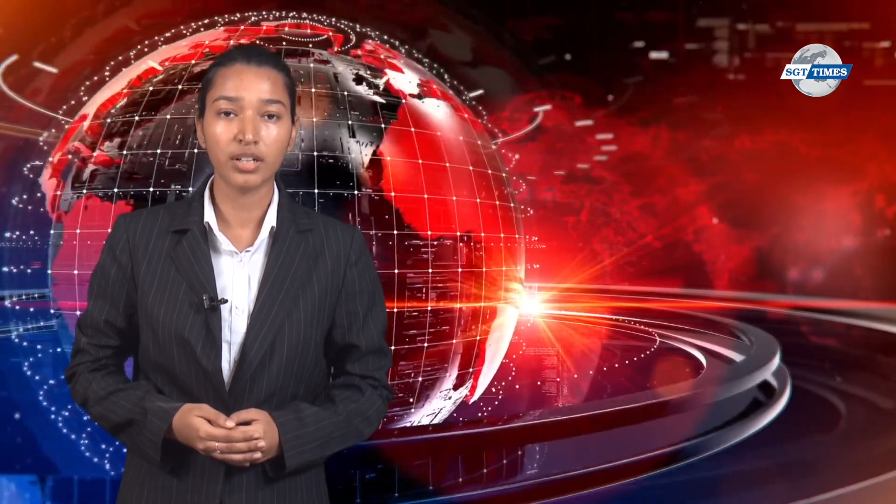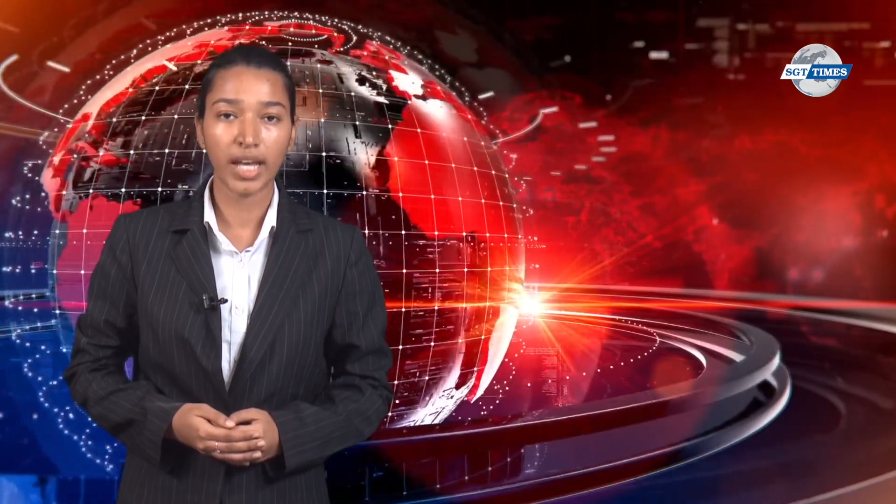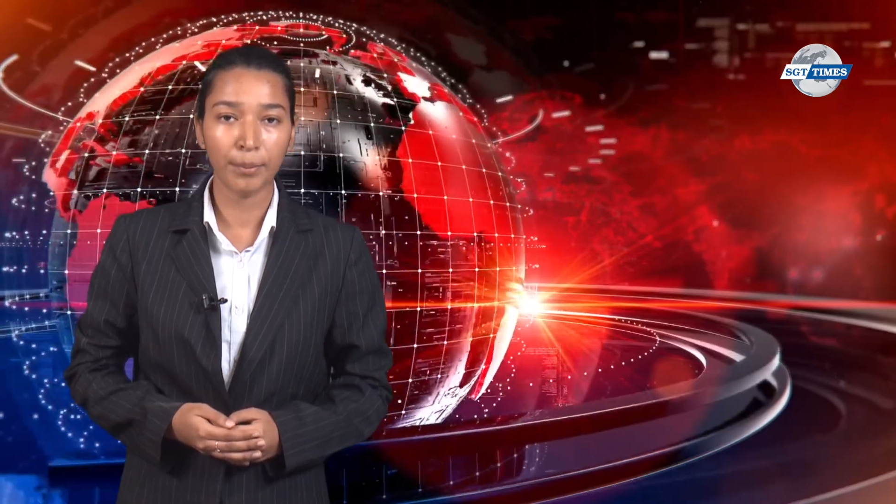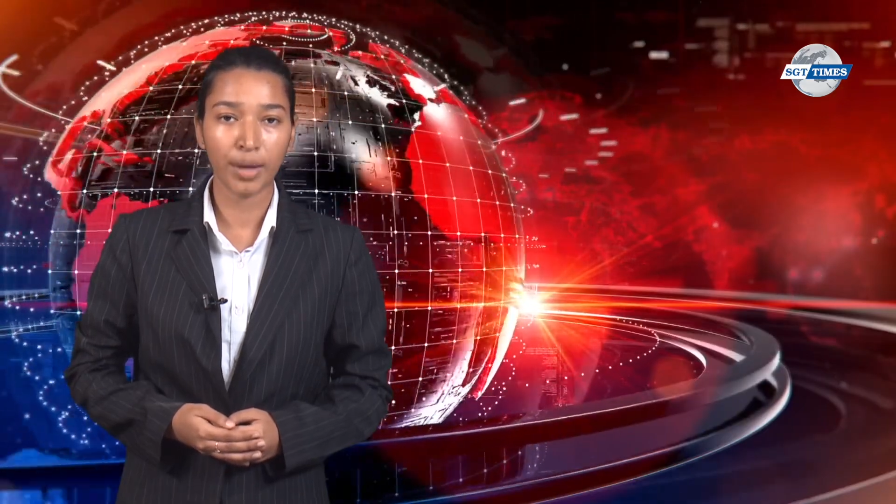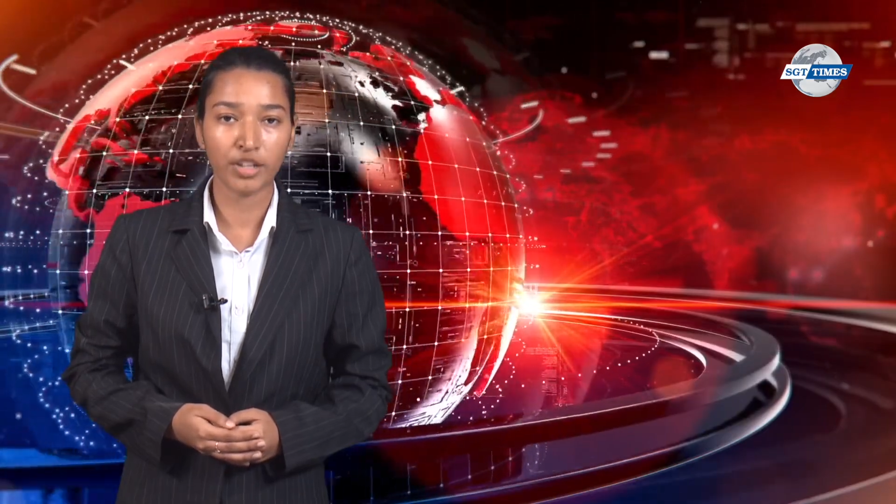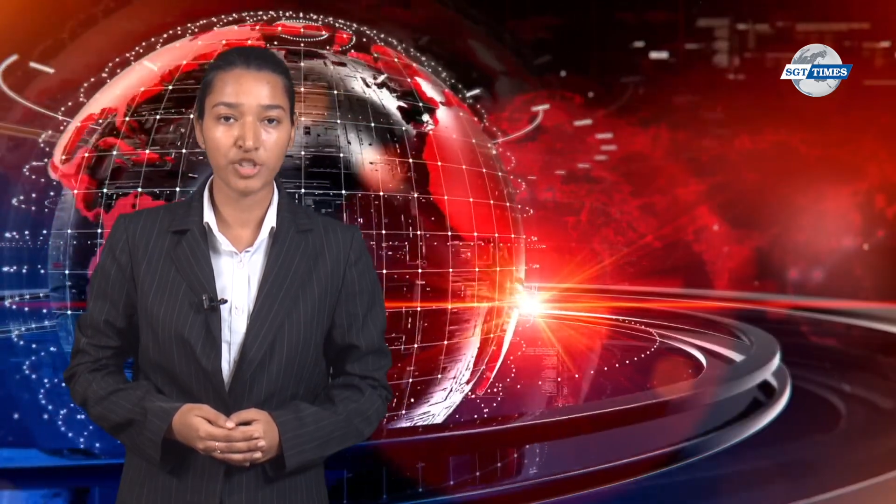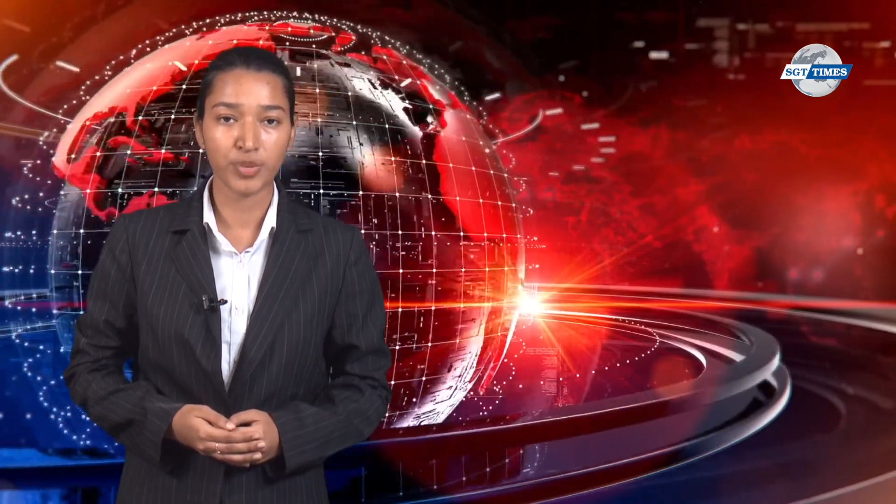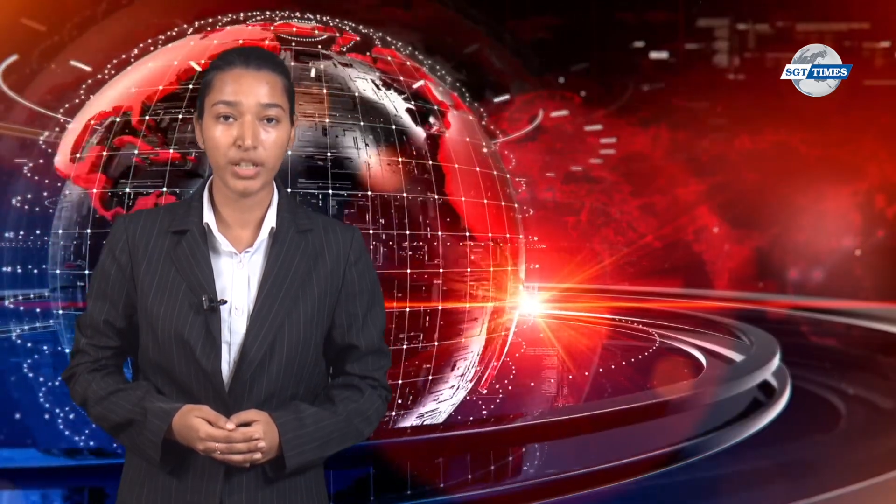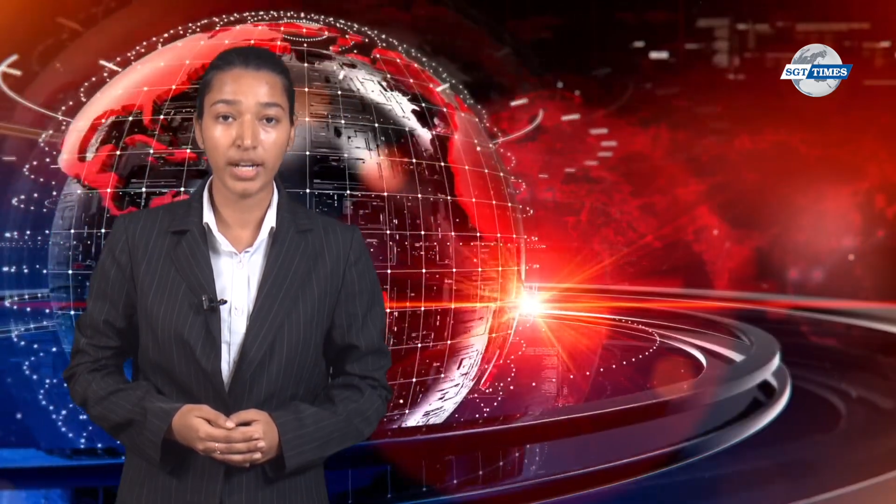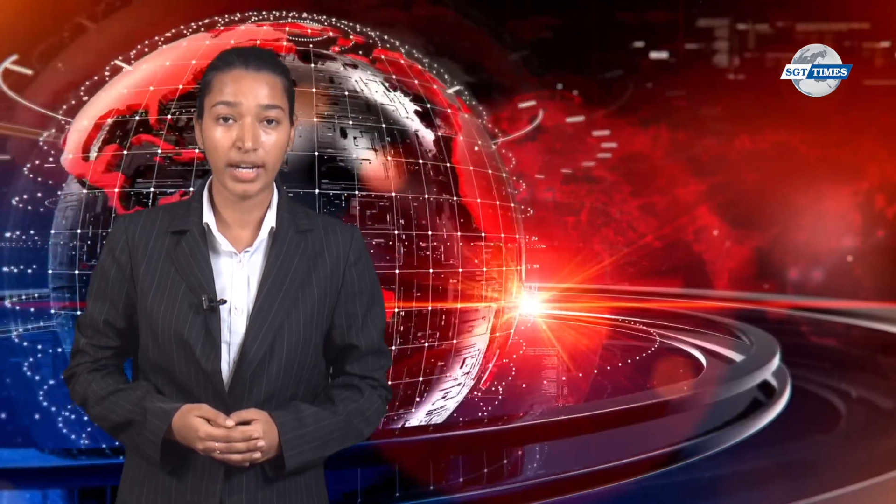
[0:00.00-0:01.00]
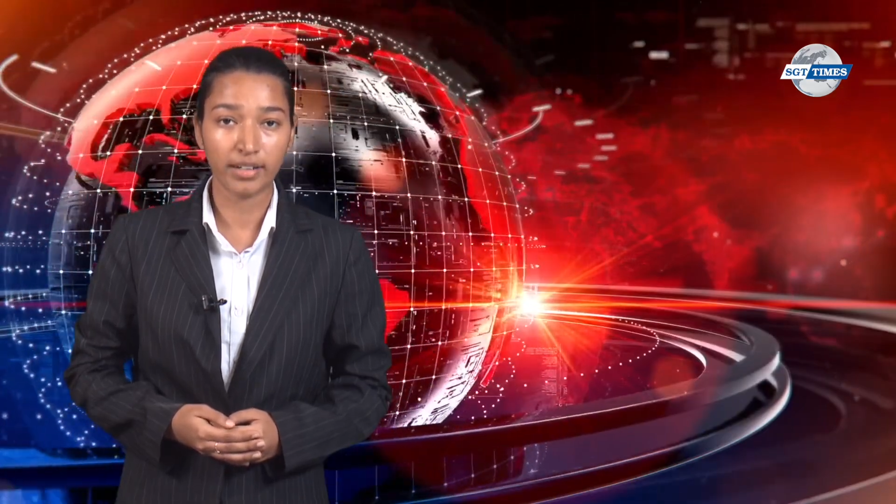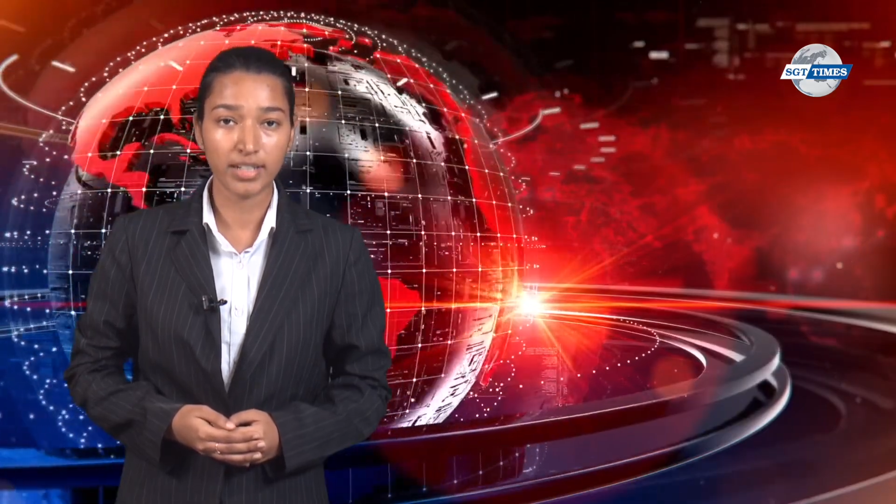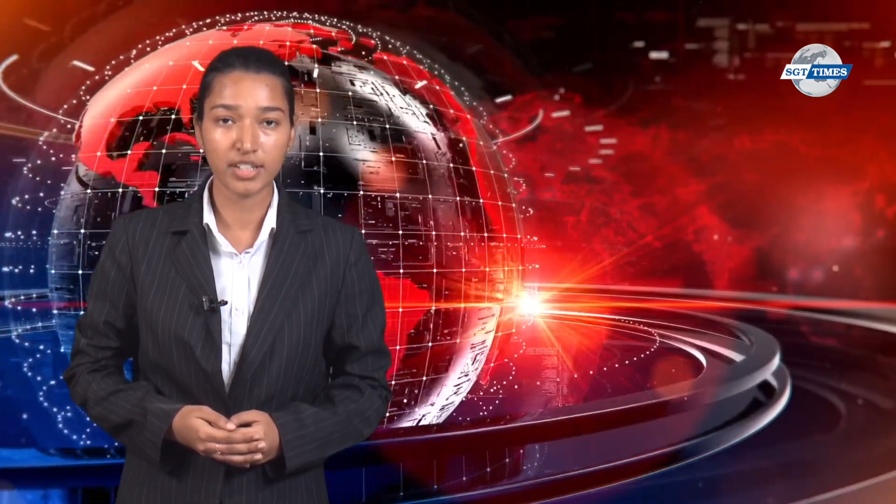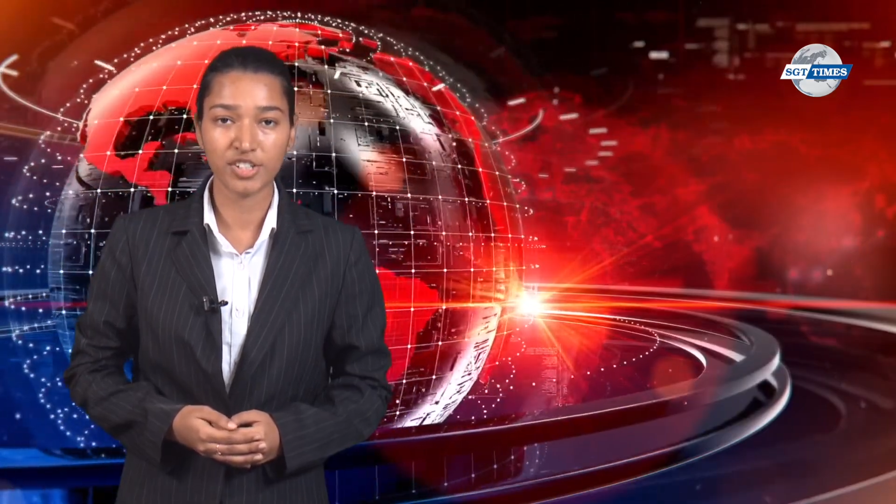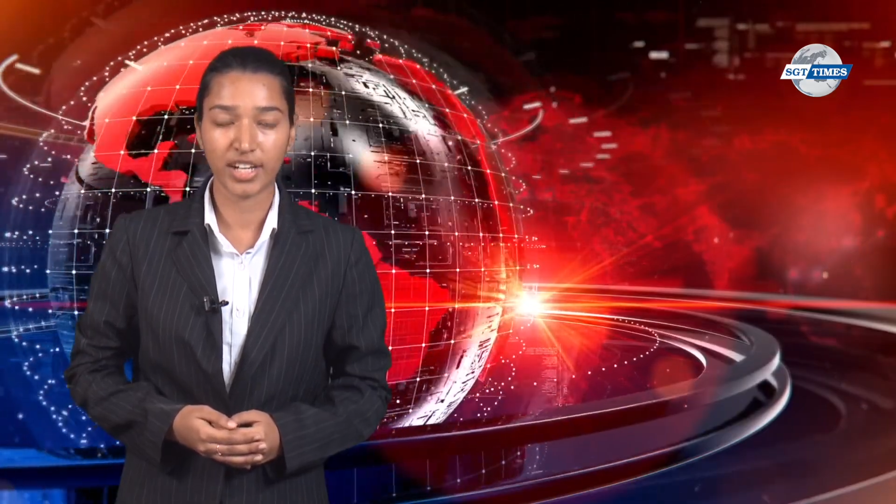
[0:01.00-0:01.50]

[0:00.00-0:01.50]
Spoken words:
Time Management and Research